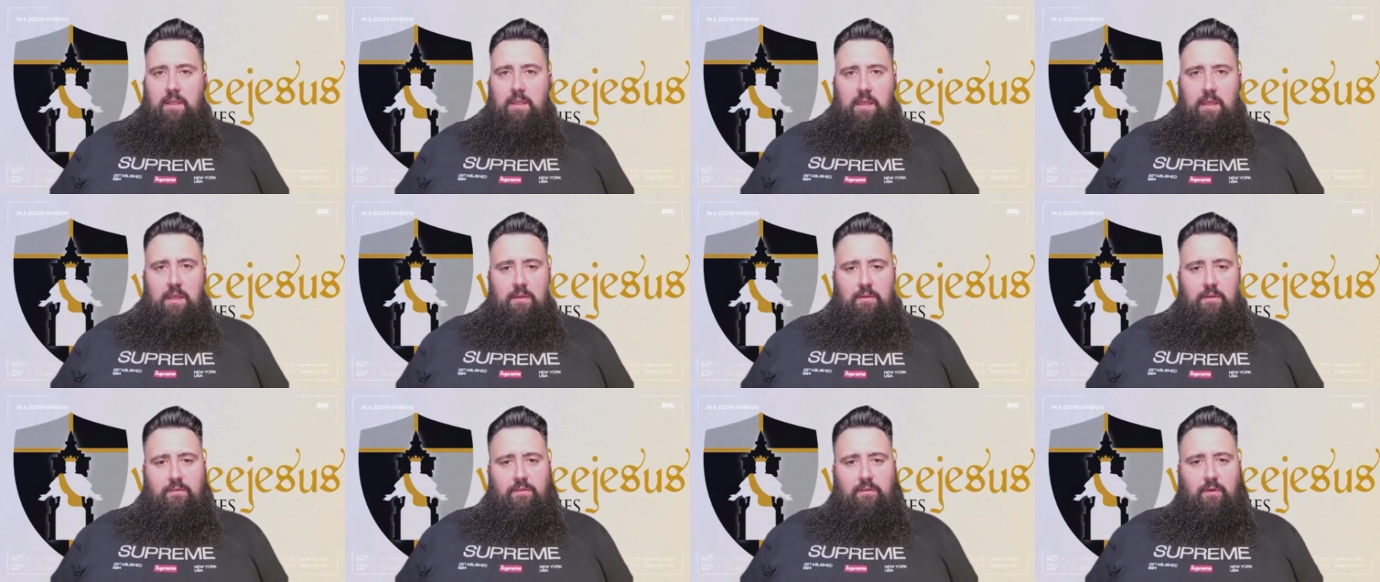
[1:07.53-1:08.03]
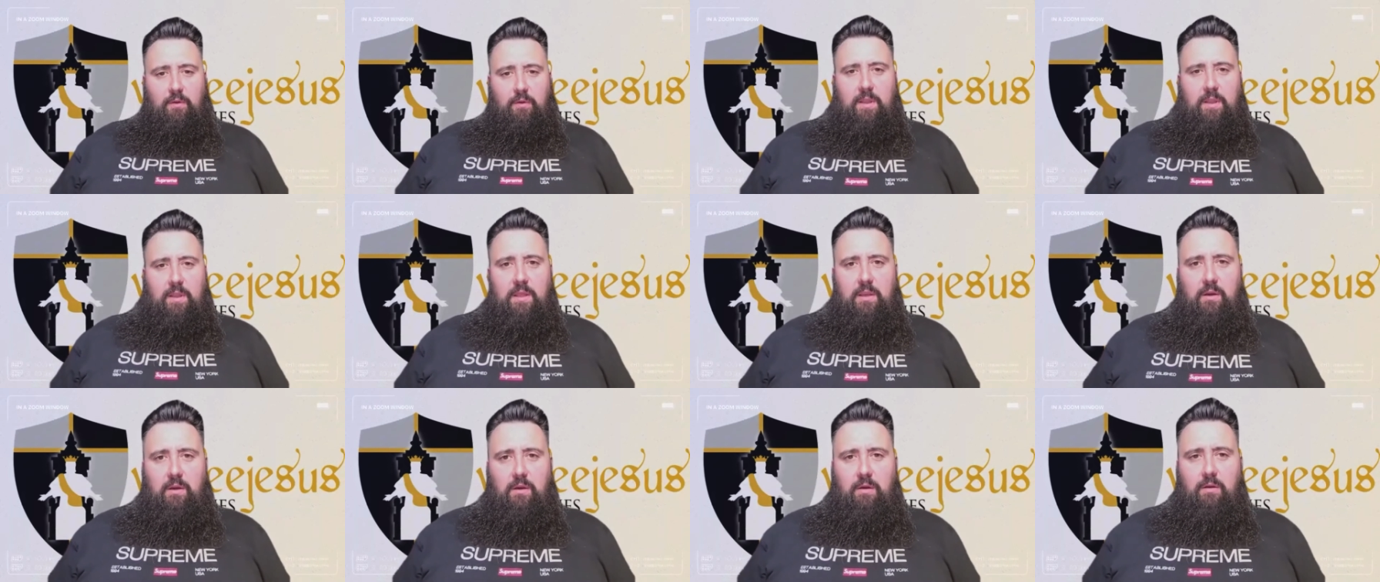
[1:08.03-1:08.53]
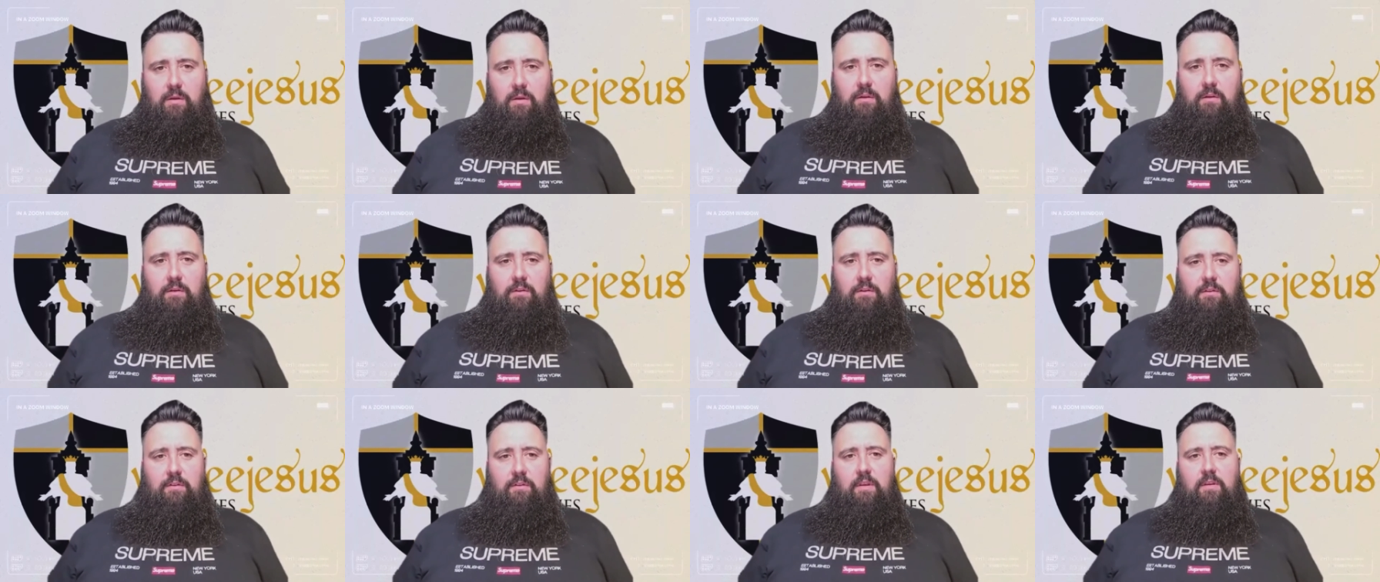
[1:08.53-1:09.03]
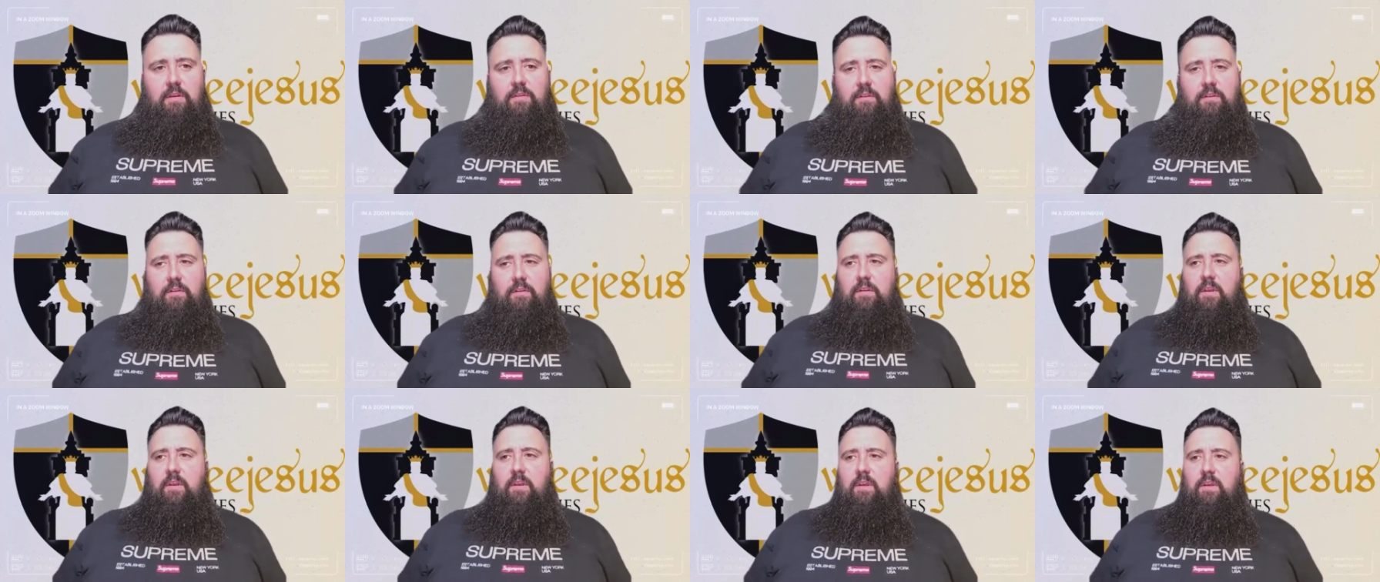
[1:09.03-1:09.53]
And so here,
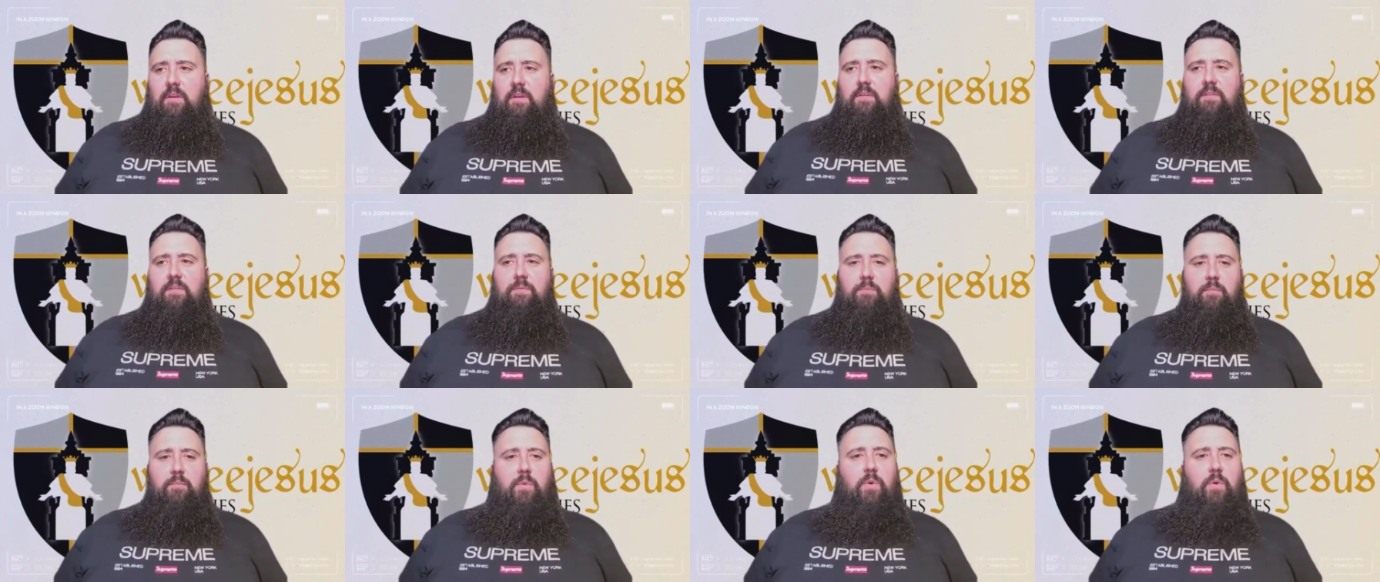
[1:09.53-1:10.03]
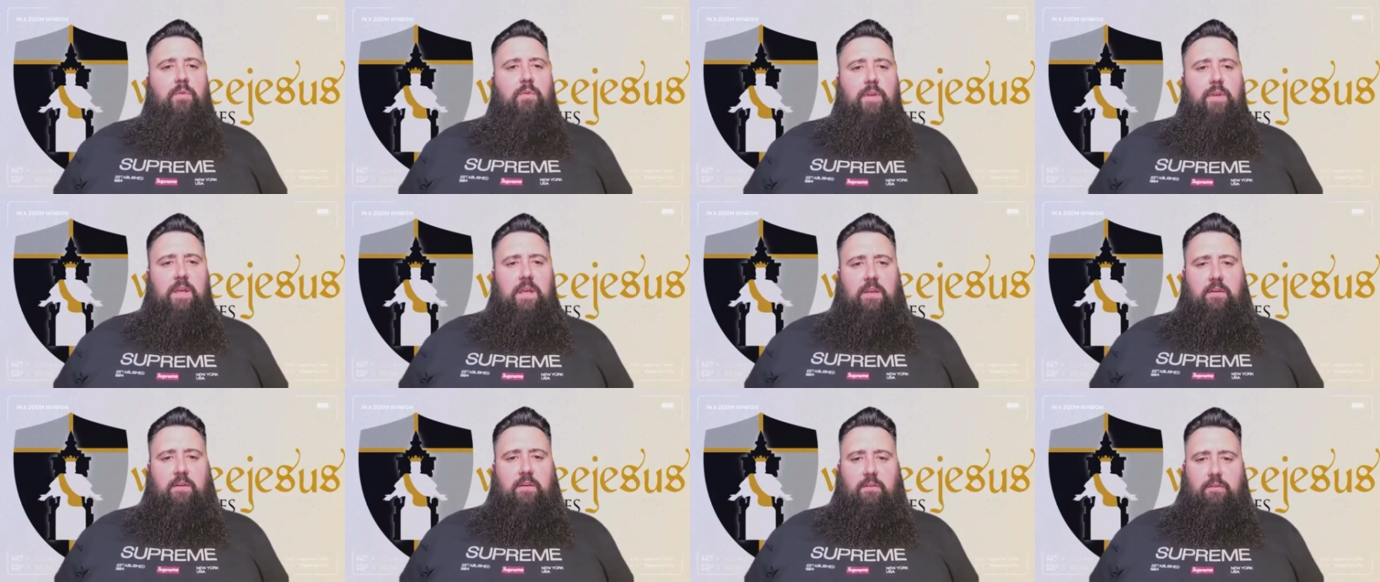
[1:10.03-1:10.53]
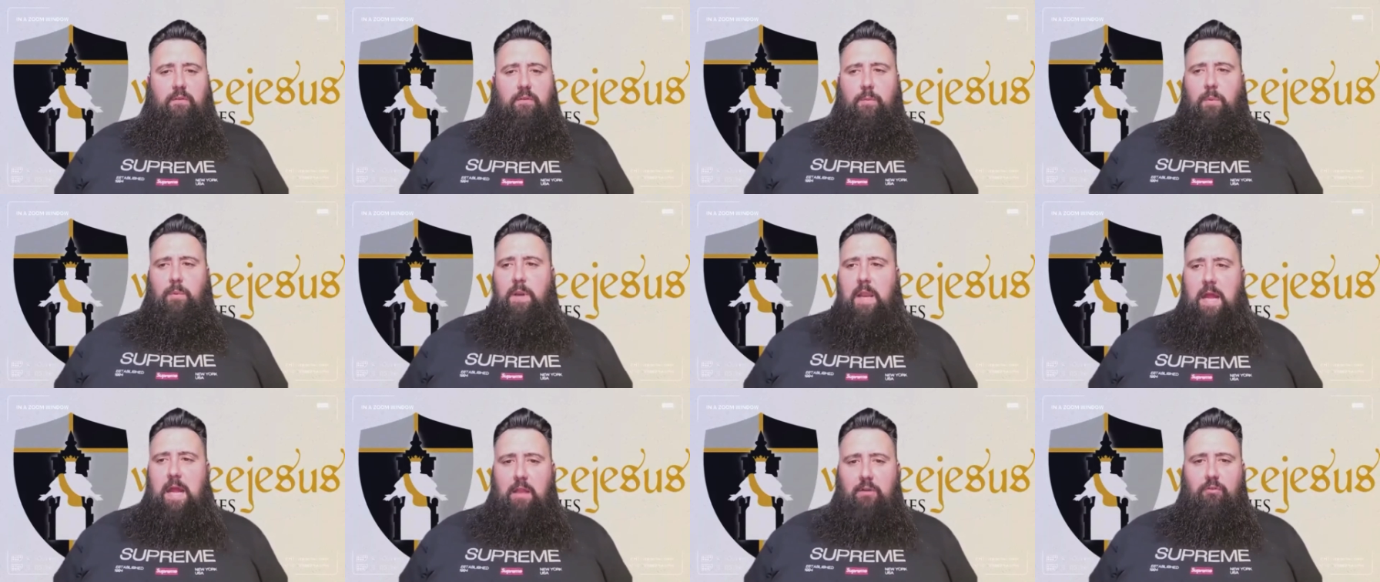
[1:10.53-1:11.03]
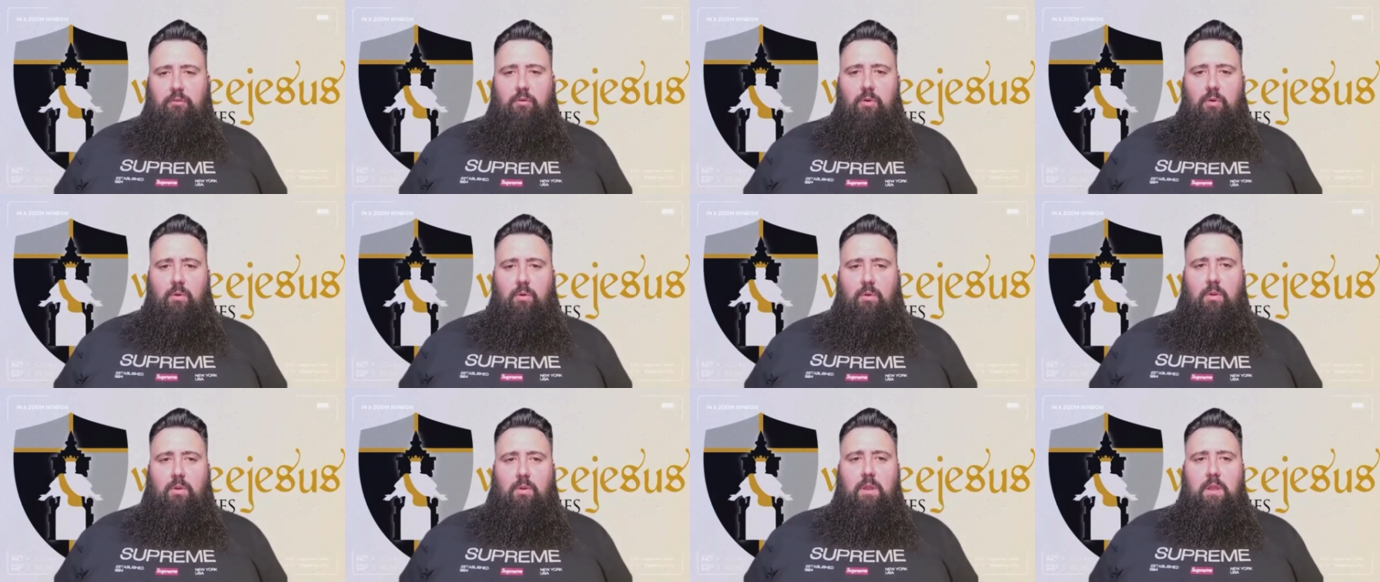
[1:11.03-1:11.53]
Jesus is moving in the
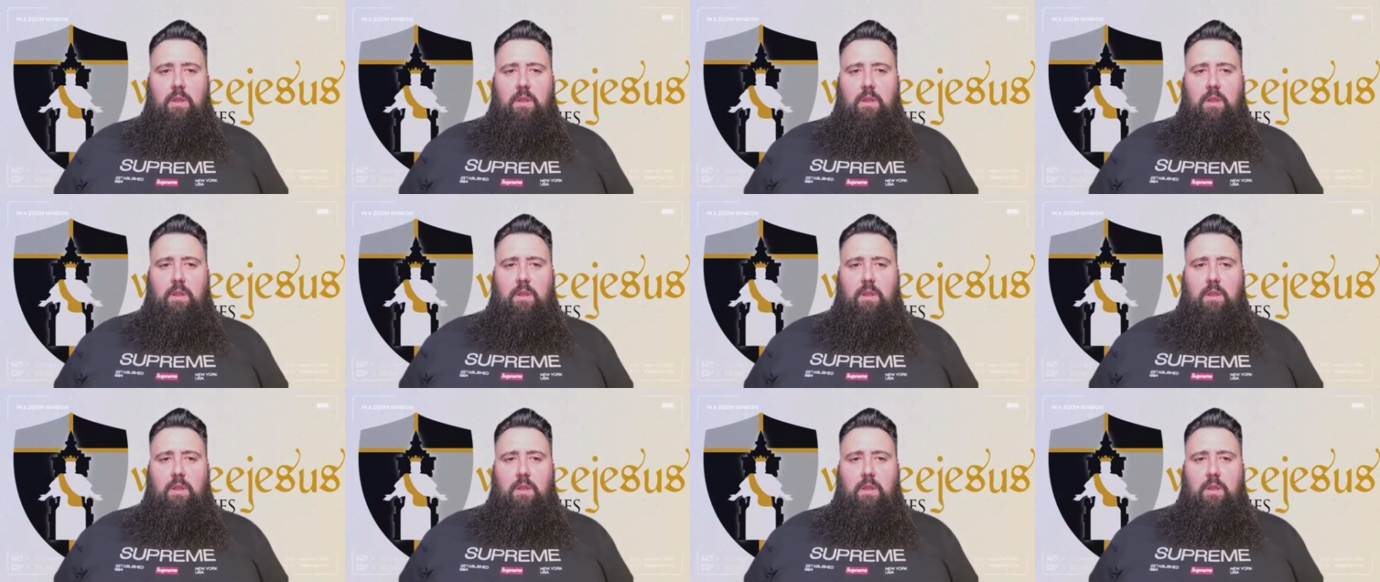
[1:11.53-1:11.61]
supernatural,